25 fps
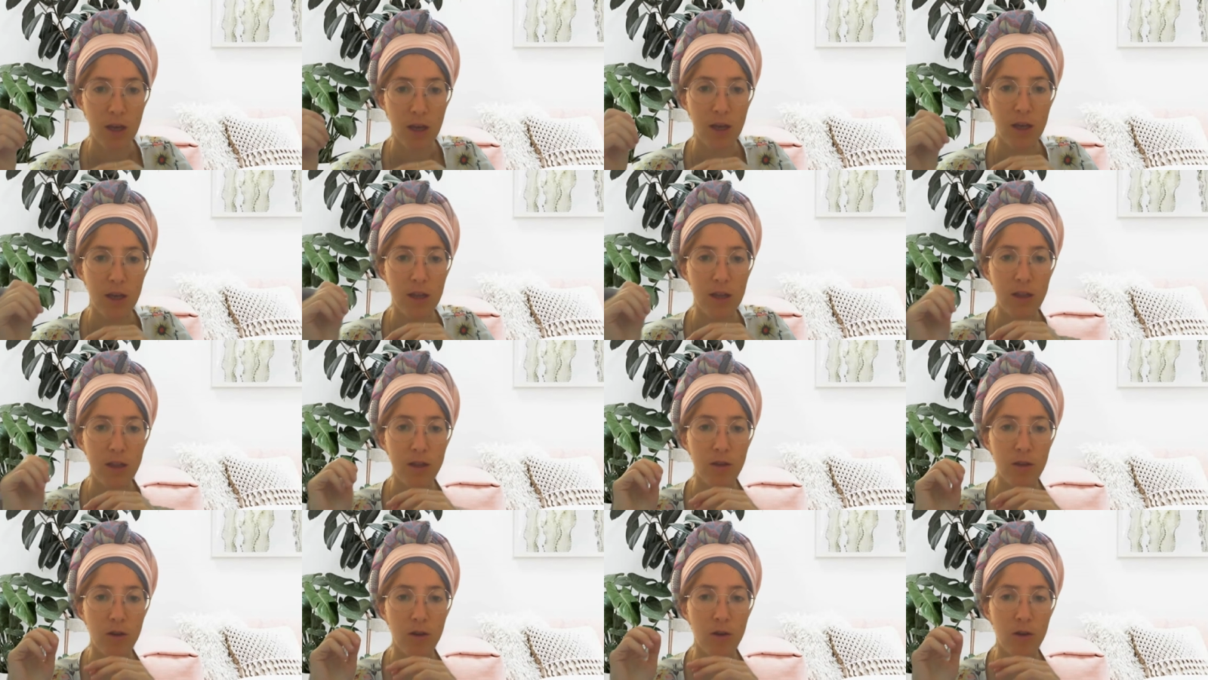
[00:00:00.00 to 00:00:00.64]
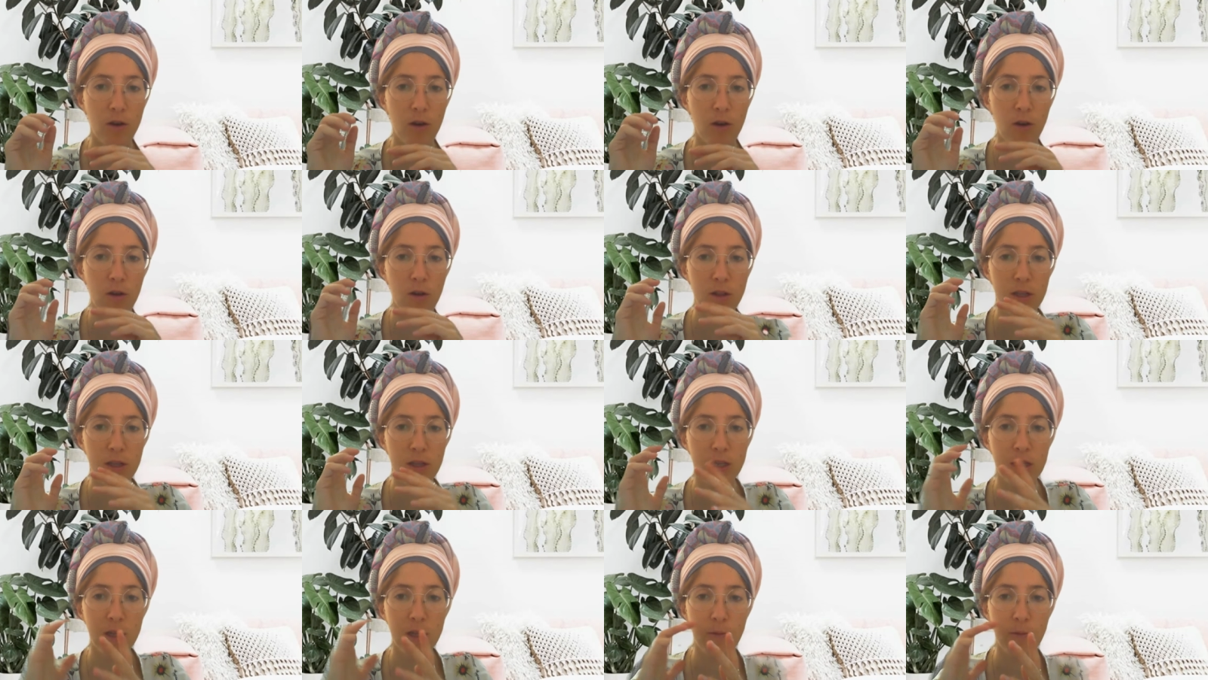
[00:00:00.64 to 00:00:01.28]
And all
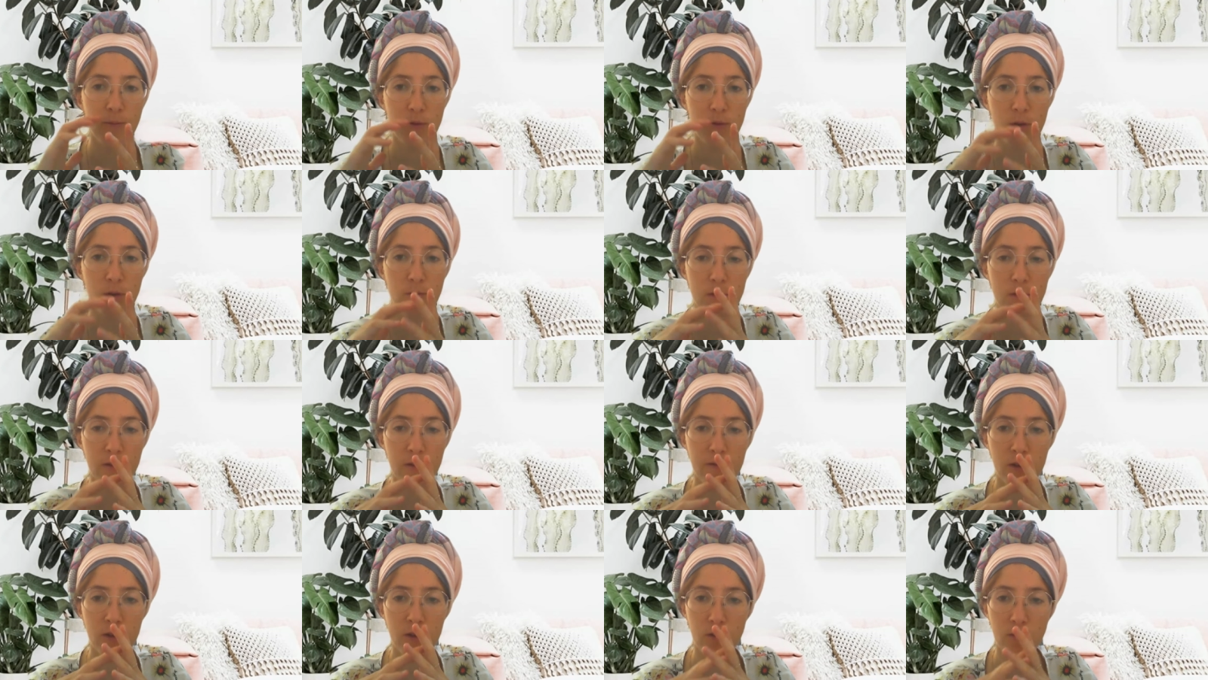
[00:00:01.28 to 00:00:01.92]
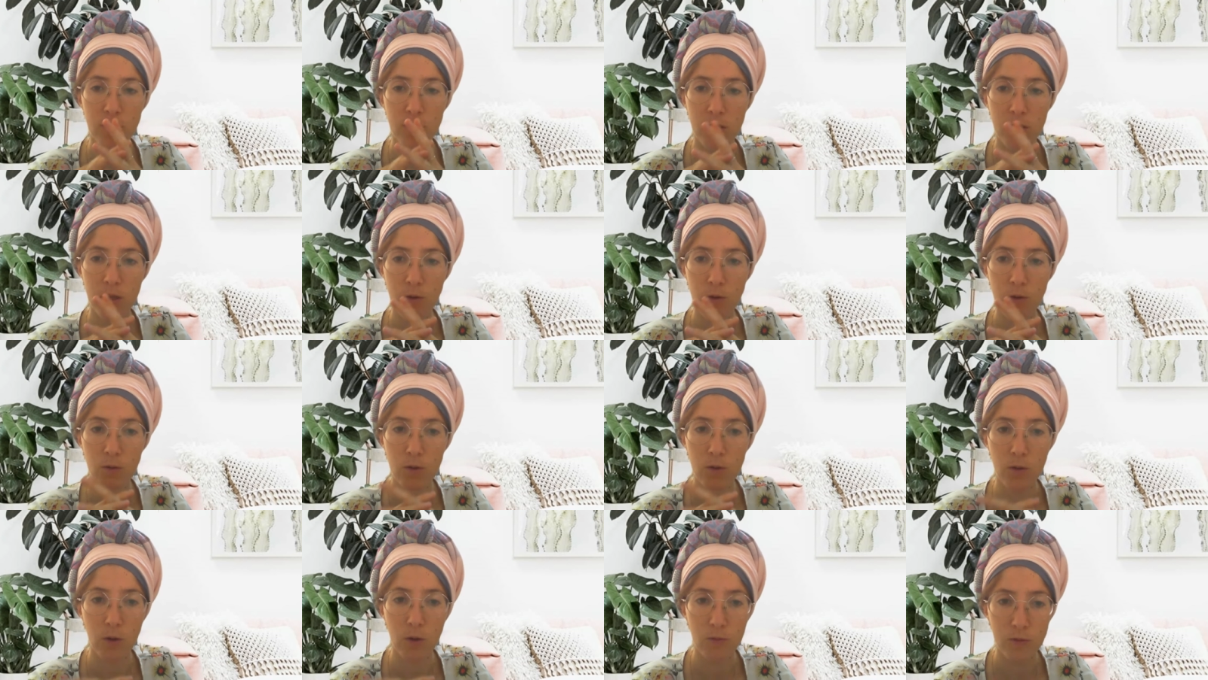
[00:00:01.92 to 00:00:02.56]
the symptoms of the OCD
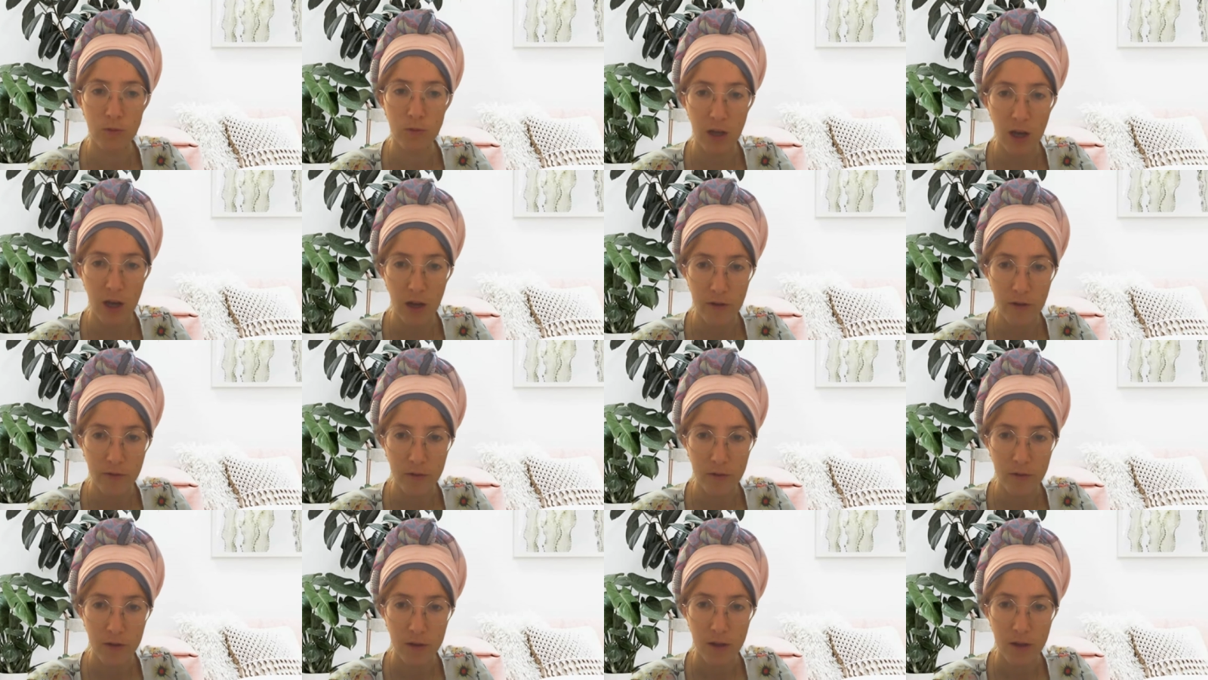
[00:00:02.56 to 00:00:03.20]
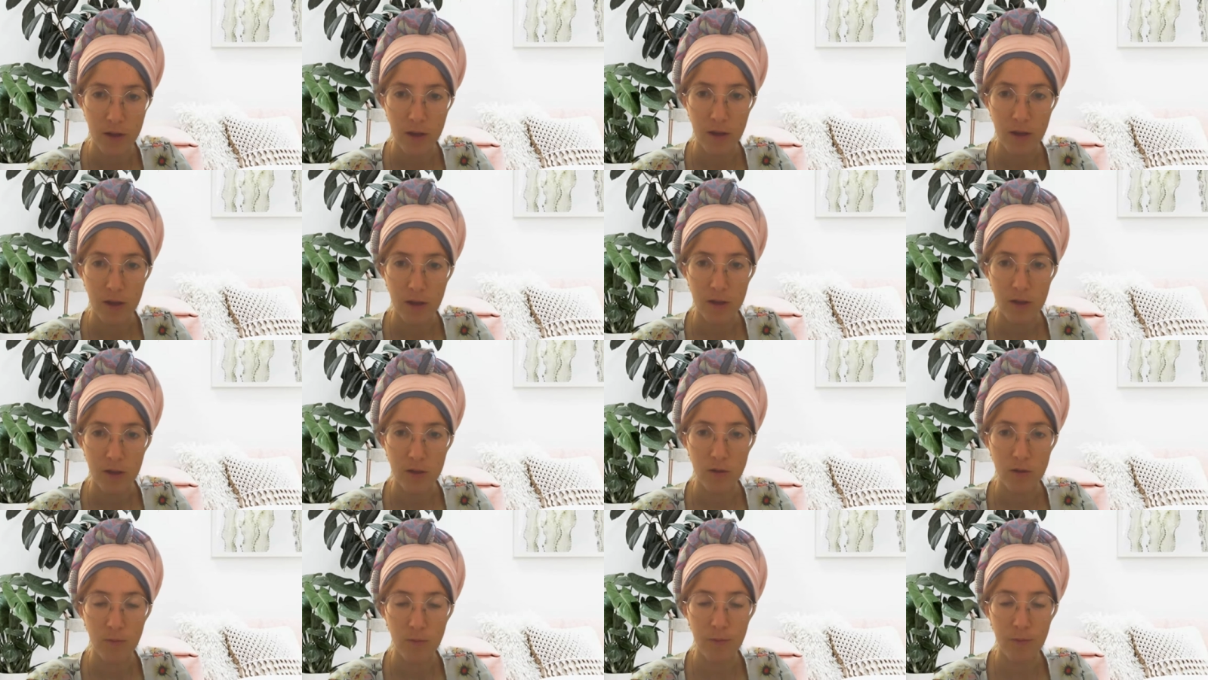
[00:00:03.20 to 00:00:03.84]
will go down.
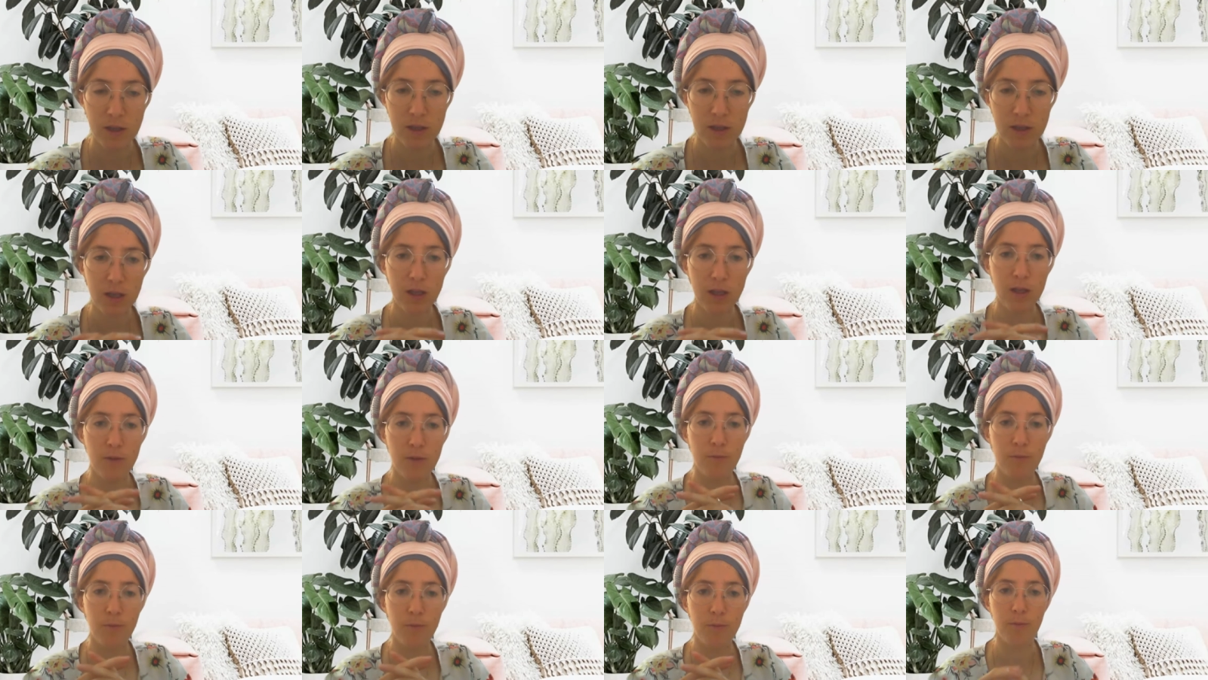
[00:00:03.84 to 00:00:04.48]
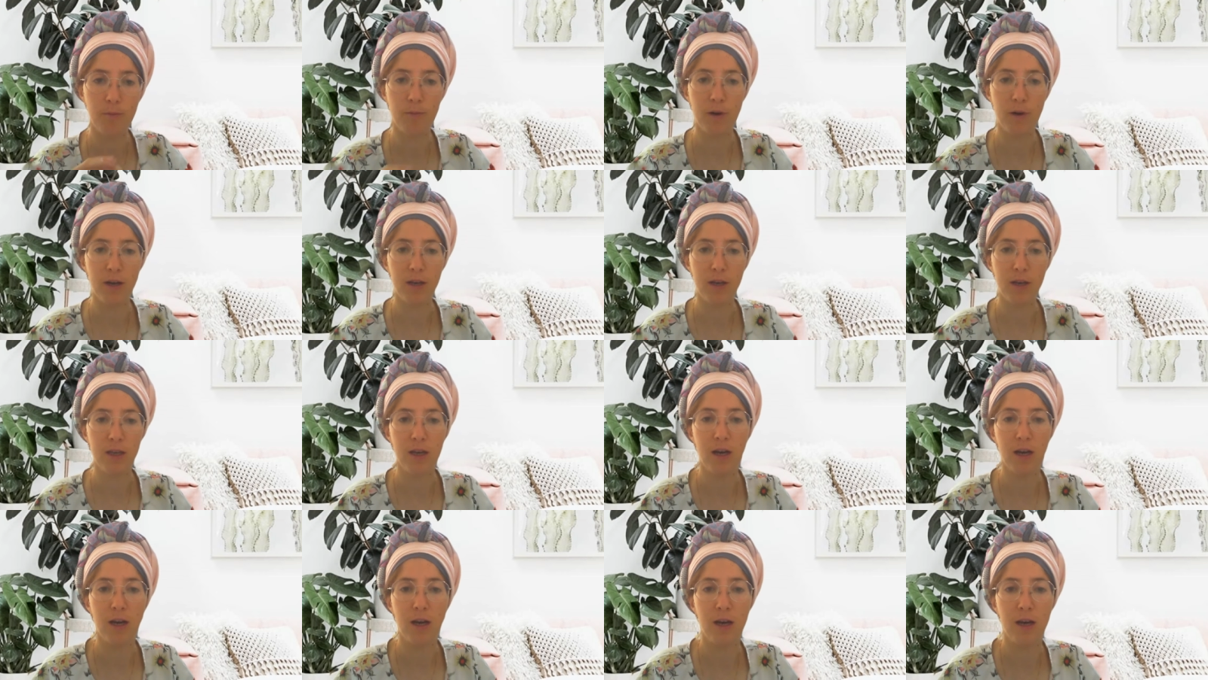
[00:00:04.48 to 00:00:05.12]
So basically by